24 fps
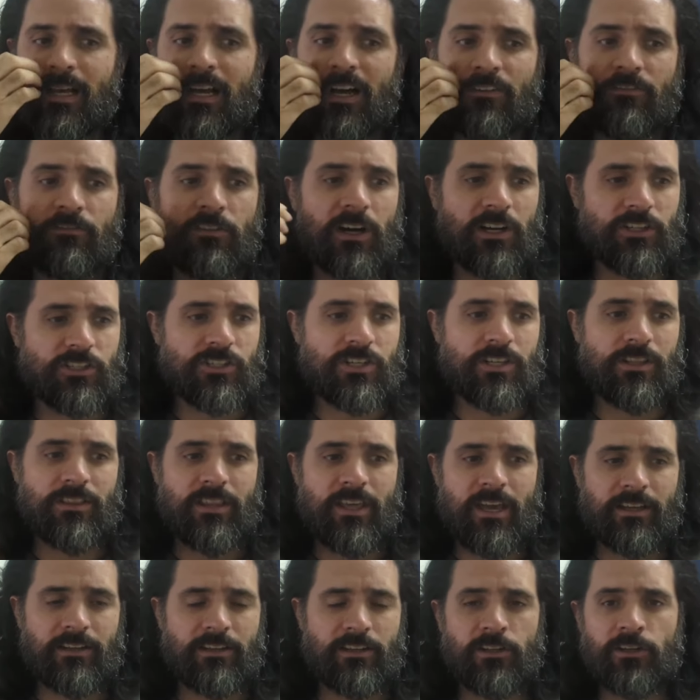function
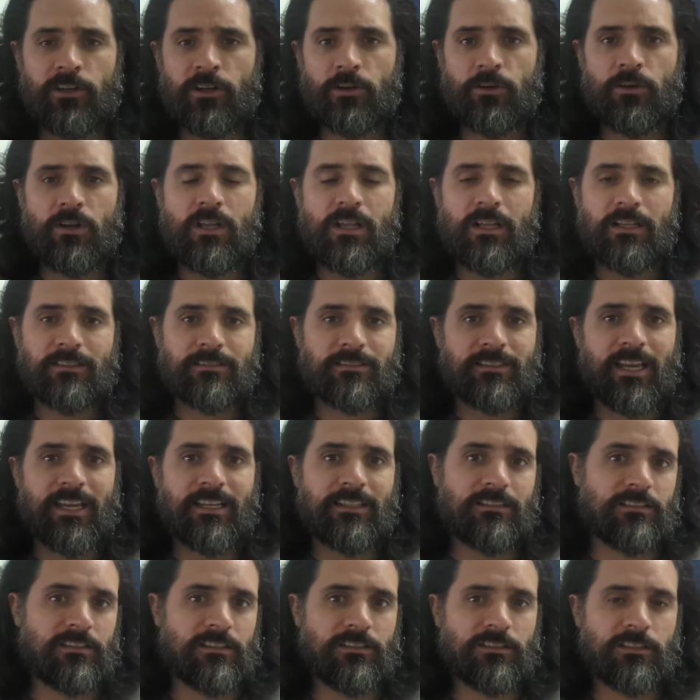that,
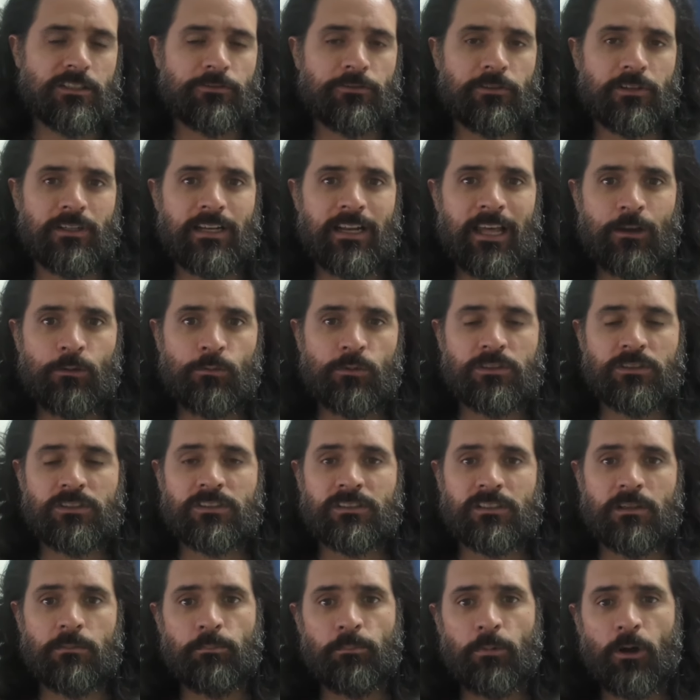takes in different
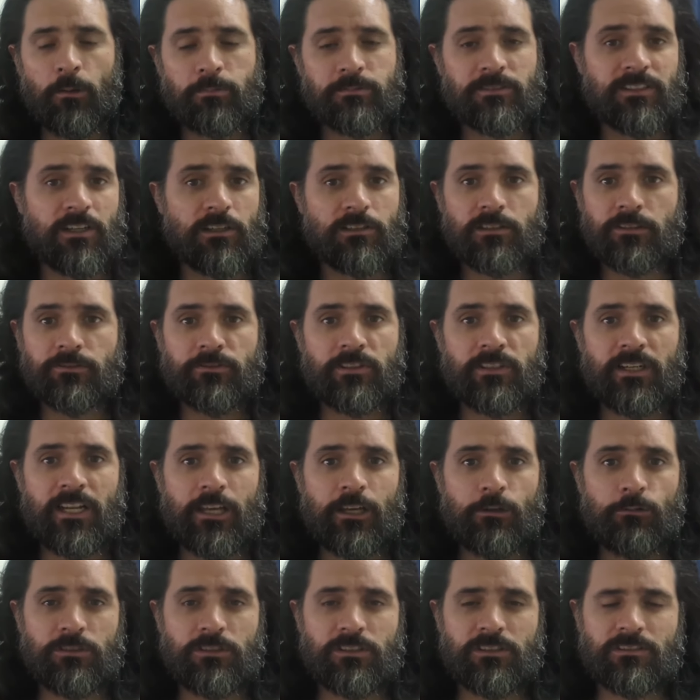languages and pops out different
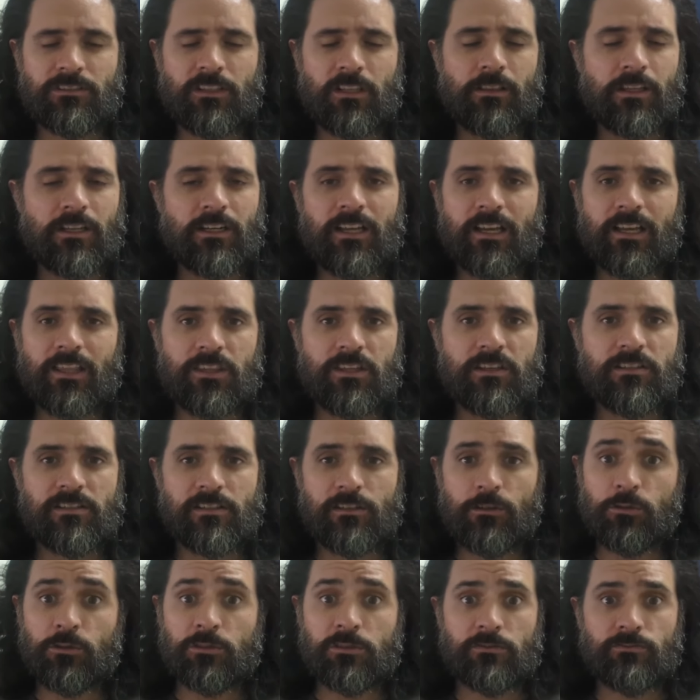languages, something like this, and
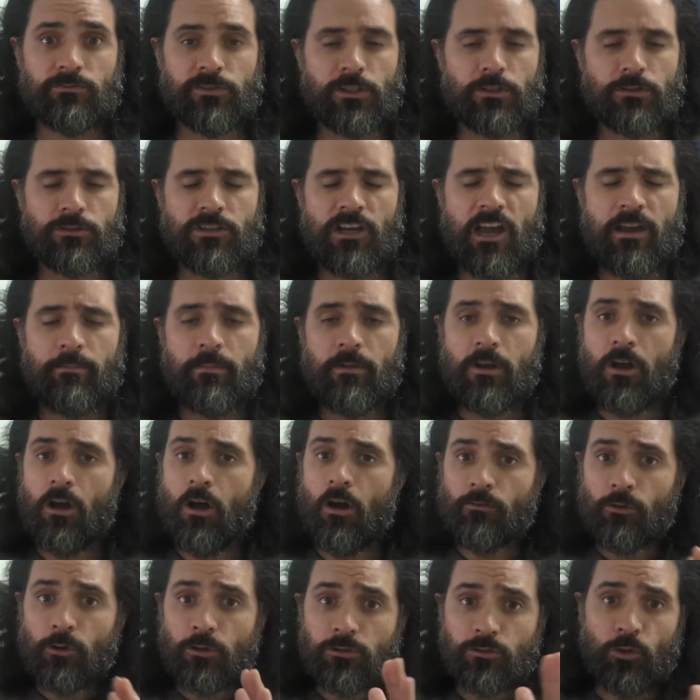it was in real time,
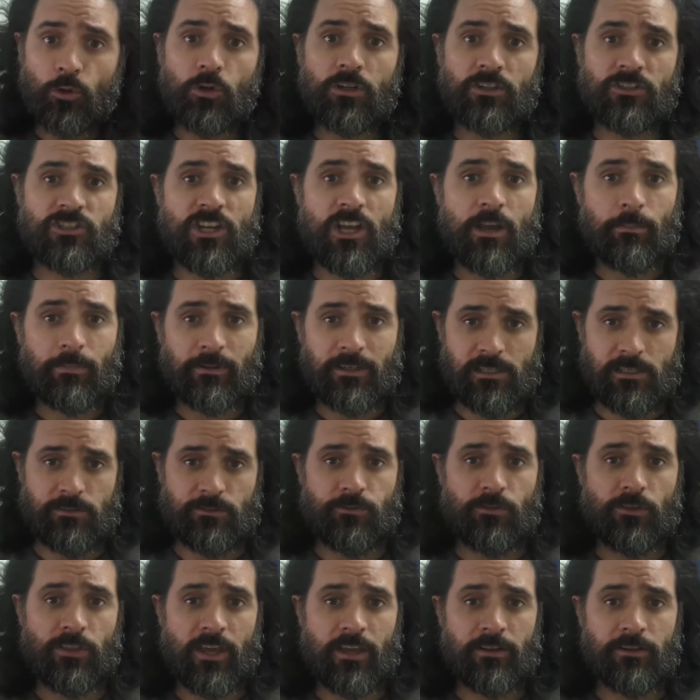of course, all in Japanese
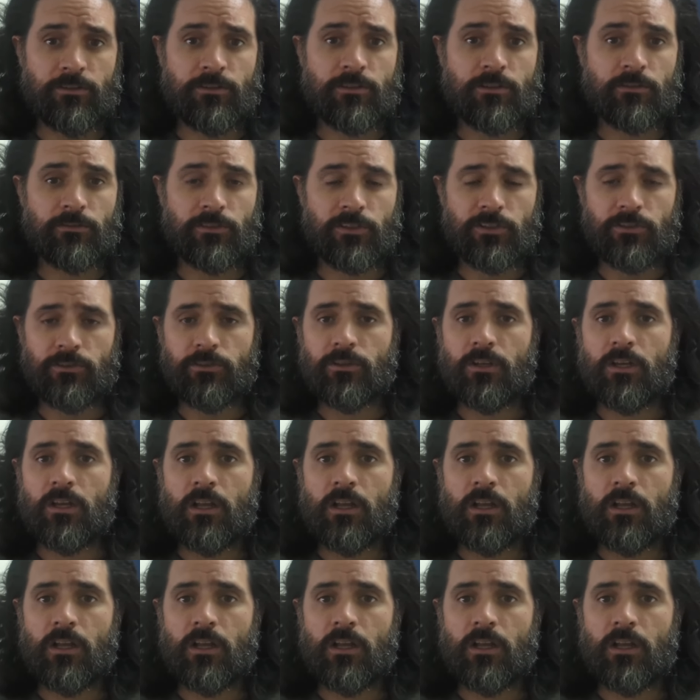for that interview.